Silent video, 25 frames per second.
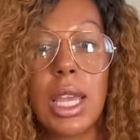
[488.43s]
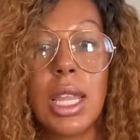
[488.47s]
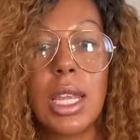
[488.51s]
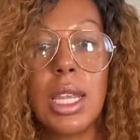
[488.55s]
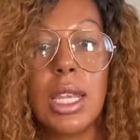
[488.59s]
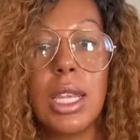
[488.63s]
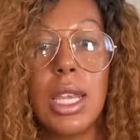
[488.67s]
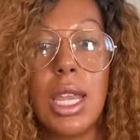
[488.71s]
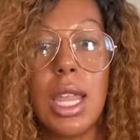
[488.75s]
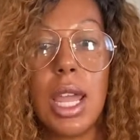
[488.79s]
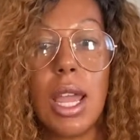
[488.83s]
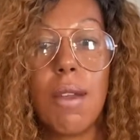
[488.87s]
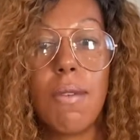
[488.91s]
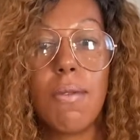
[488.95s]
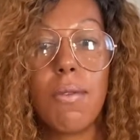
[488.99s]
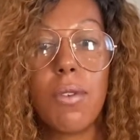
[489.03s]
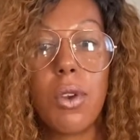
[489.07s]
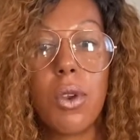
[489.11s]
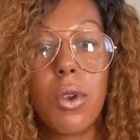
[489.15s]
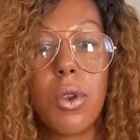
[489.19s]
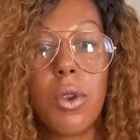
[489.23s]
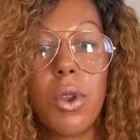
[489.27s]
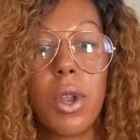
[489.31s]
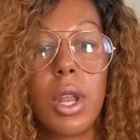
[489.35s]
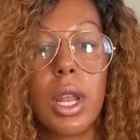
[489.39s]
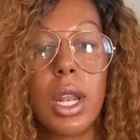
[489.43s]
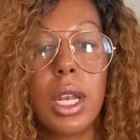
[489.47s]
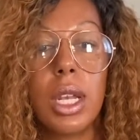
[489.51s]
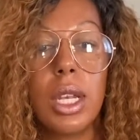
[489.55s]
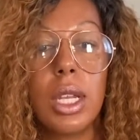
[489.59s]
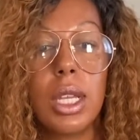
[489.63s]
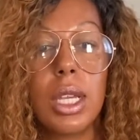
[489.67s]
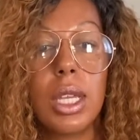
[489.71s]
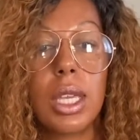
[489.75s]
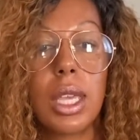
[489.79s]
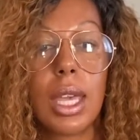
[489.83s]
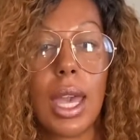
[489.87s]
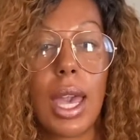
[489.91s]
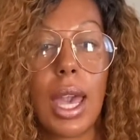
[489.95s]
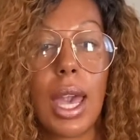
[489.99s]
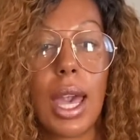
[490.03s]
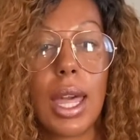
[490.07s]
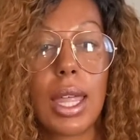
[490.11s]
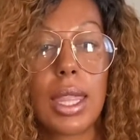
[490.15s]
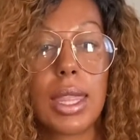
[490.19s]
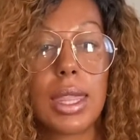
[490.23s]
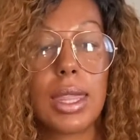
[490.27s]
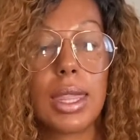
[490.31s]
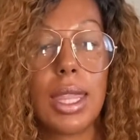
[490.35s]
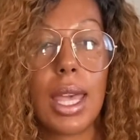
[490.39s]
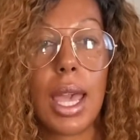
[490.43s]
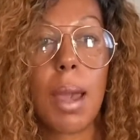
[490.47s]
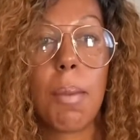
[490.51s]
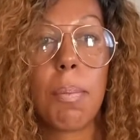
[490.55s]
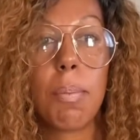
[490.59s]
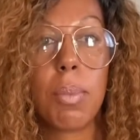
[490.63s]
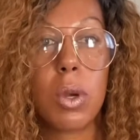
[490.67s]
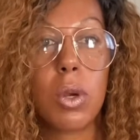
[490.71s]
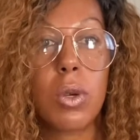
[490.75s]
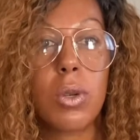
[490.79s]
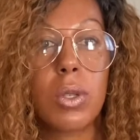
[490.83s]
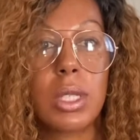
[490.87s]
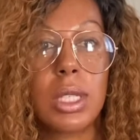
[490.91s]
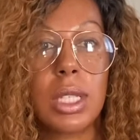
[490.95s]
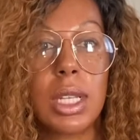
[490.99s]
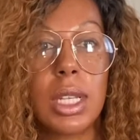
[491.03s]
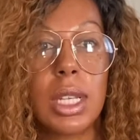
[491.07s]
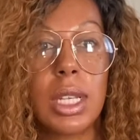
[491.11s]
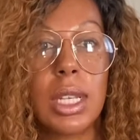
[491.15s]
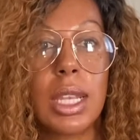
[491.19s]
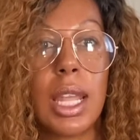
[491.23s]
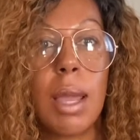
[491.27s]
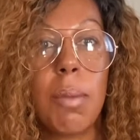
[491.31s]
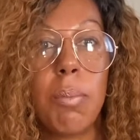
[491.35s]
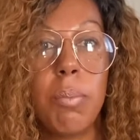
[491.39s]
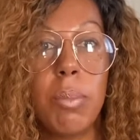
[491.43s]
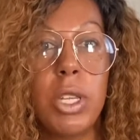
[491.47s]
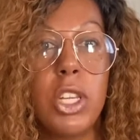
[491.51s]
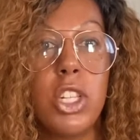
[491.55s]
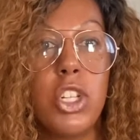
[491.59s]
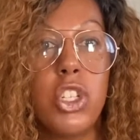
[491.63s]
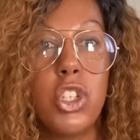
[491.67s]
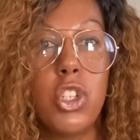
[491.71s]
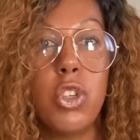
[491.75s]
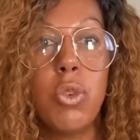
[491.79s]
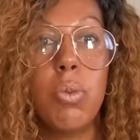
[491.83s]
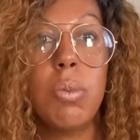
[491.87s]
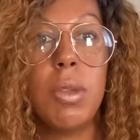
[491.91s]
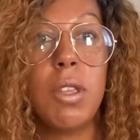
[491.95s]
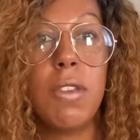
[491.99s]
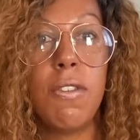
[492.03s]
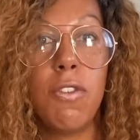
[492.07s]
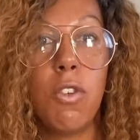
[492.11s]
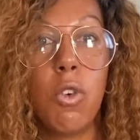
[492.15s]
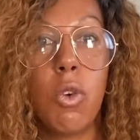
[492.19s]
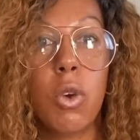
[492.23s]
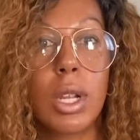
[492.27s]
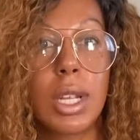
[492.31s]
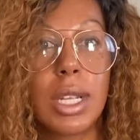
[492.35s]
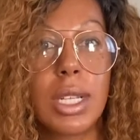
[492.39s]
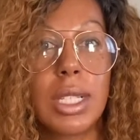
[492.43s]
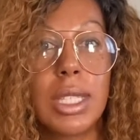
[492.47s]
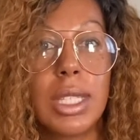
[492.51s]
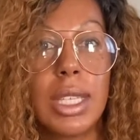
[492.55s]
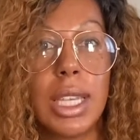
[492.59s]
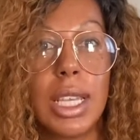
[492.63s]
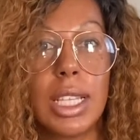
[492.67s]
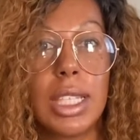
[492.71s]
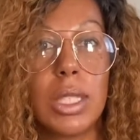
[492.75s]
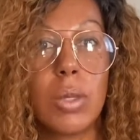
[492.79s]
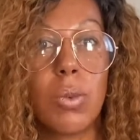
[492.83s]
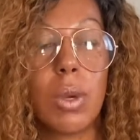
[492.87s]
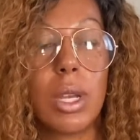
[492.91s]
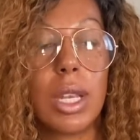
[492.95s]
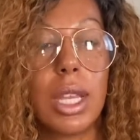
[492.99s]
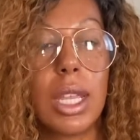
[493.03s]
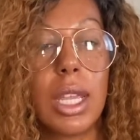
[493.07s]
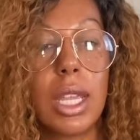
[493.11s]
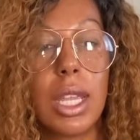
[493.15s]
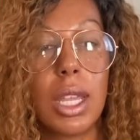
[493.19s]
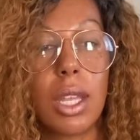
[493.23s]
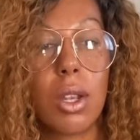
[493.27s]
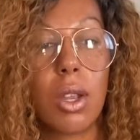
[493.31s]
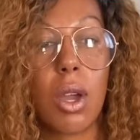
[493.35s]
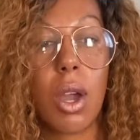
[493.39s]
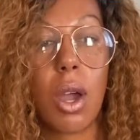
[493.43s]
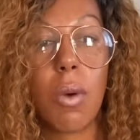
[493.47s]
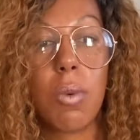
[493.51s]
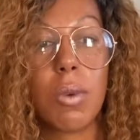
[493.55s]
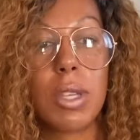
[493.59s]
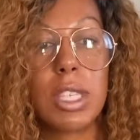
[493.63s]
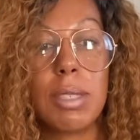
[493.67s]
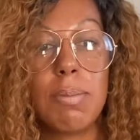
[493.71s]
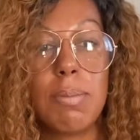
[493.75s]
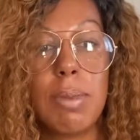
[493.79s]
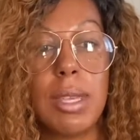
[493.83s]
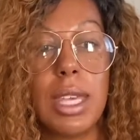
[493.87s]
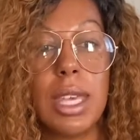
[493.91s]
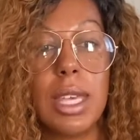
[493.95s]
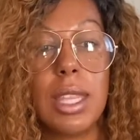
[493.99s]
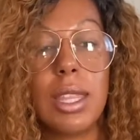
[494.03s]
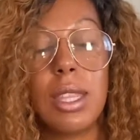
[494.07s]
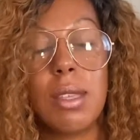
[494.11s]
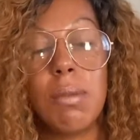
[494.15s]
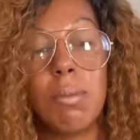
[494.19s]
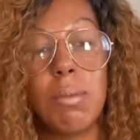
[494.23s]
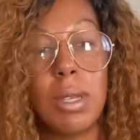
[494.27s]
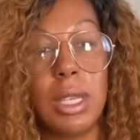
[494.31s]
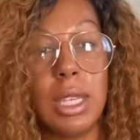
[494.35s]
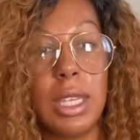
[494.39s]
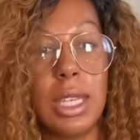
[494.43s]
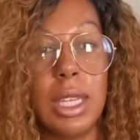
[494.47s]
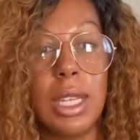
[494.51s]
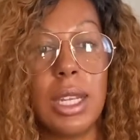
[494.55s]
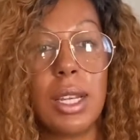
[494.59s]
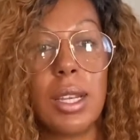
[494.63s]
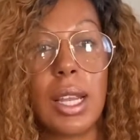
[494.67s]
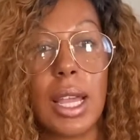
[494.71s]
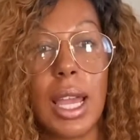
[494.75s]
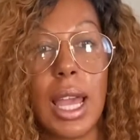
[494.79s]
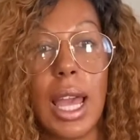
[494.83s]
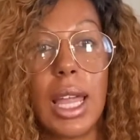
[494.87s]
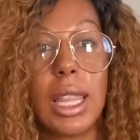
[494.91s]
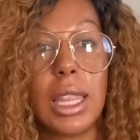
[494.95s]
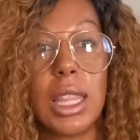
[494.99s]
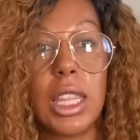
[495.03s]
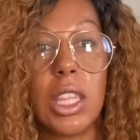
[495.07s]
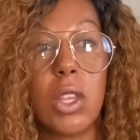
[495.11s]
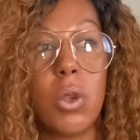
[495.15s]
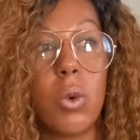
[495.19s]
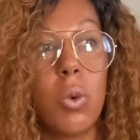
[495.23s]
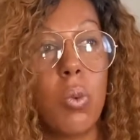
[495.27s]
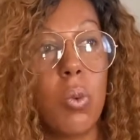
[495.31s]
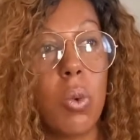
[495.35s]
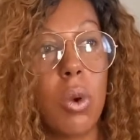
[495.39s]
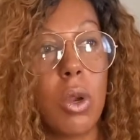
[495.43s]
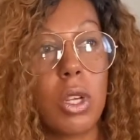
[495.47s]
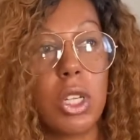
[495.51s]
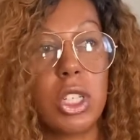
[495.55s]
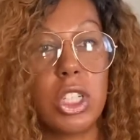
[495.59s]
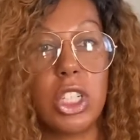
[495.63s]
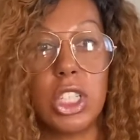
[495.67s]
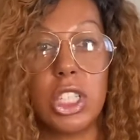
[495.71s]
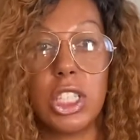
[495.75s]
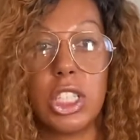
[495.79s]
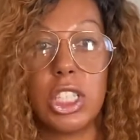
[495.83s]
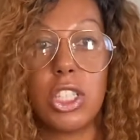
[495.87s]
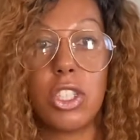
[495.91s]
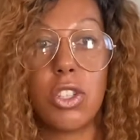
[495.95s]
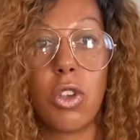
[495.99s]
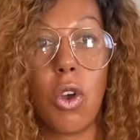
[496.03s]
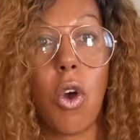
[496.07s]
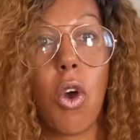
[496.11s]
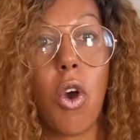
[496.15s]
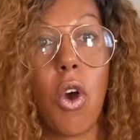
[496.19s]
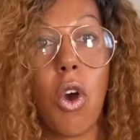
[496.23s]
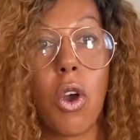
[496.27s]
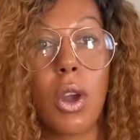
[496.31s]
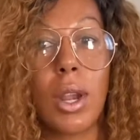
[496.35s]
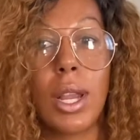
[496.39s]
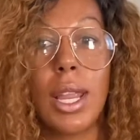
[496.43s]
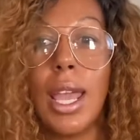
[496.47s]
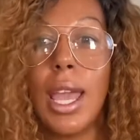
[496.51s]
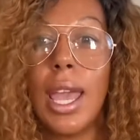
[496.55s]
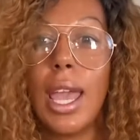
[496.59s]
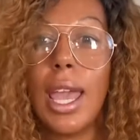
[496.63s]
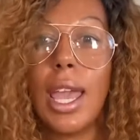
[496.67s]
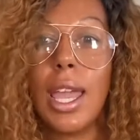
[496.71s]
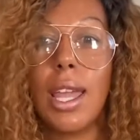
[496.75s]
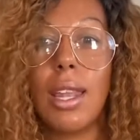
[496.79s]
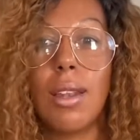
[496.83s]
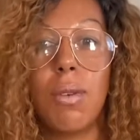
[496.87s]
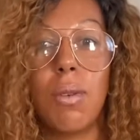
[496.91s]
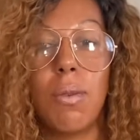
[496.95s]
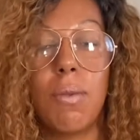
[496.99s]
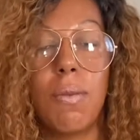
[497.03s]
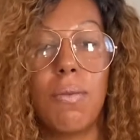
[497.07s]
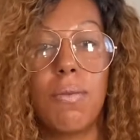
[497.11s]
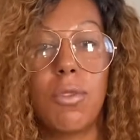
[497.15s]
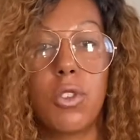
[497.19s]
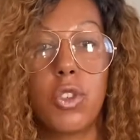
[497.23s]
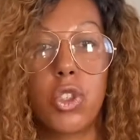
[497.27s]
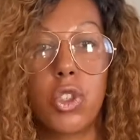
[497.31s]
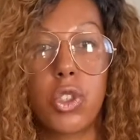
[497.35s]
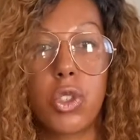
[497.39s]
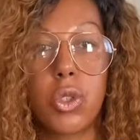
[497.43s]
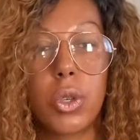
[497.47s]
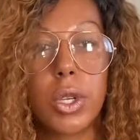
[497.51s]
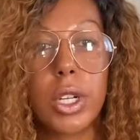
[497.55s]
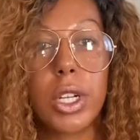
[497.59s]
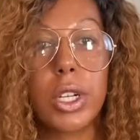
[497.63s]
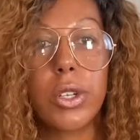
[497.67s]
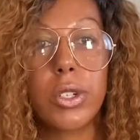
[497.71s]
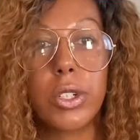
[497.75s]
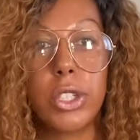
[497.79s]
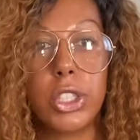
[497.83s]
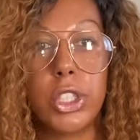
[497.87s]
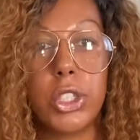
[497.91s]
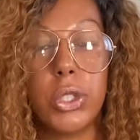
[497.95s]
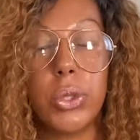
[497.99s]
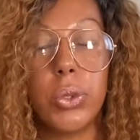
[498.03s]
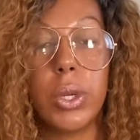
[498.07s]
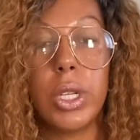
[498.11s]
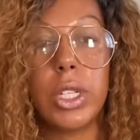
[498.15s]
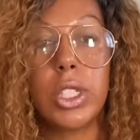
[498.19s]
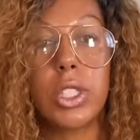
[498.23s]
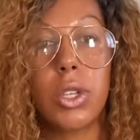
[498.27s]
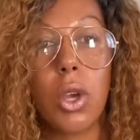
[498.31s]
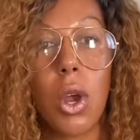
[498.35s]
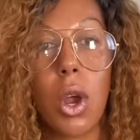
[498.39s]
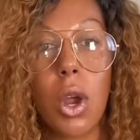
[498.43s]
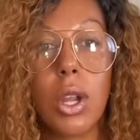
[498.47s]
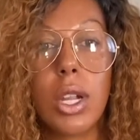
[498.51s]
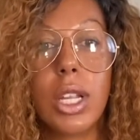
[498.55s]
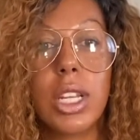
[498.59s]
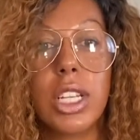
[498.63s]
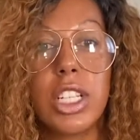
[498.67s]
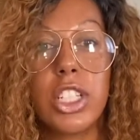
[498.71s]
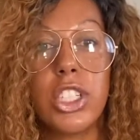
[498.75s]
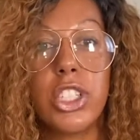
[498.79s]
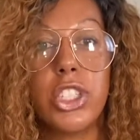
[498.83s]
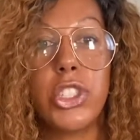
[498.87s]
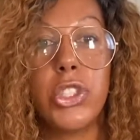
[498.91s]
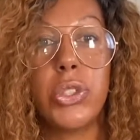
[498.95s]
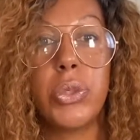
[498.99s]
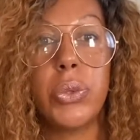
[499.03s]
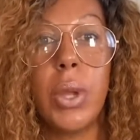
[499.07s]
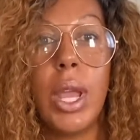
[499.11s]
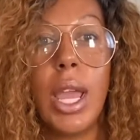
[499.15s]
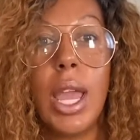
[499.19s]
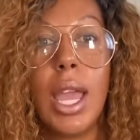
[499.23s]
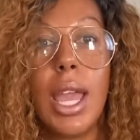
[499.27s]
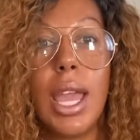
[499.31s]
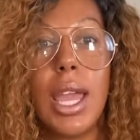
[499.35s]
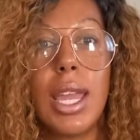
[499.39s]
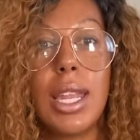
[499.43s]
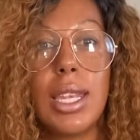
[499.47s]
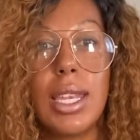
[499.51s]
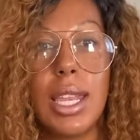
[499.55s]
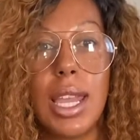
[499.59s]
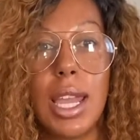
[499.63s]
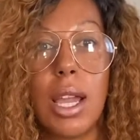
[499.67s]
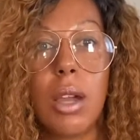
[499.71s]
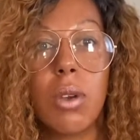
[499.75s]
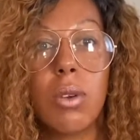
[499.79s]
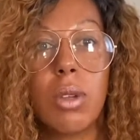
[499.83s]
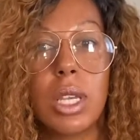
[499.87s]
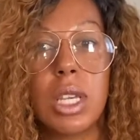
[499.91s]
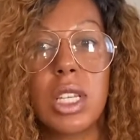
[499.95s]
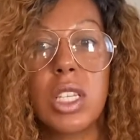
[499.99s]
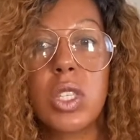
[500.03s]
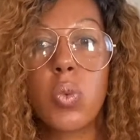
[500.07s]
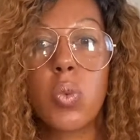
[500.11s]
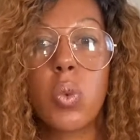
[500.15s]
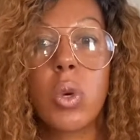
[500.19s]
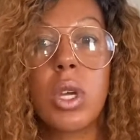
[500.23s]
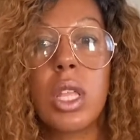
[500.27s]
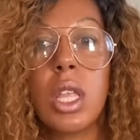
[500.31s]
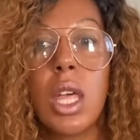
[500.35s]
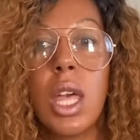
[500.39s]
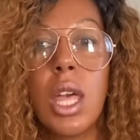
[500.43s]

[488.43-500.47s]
never look at that person that beat you before, because guess what? It can always be the beginner athlete who worked just as hard and triggered you and targeted you, and now guess what?